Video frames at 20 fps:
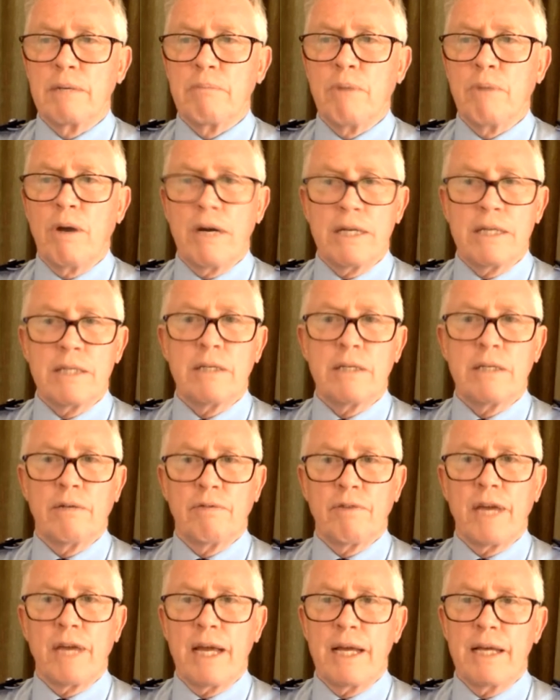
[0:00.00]
my
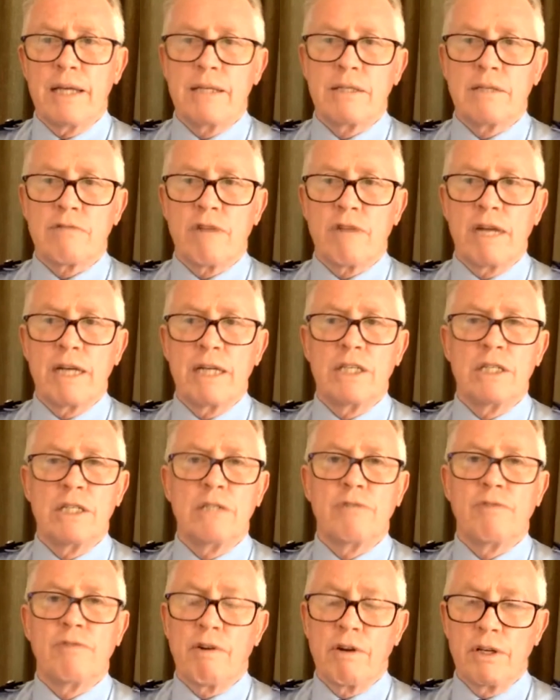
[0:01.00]
self-care
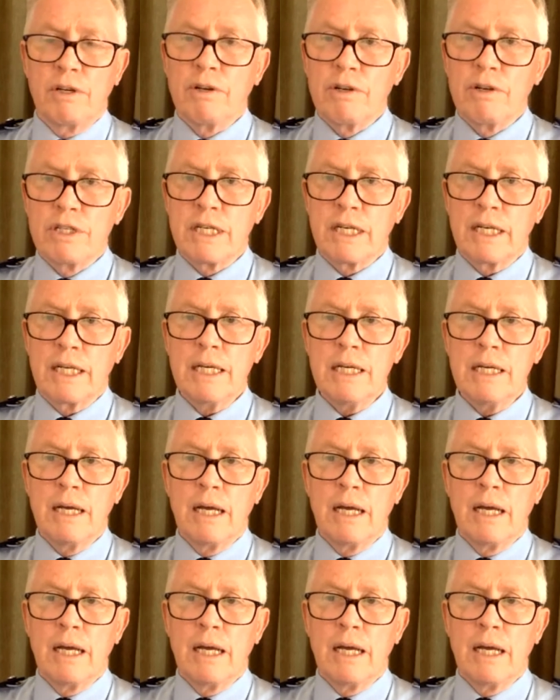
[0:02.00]
strategies very urgently.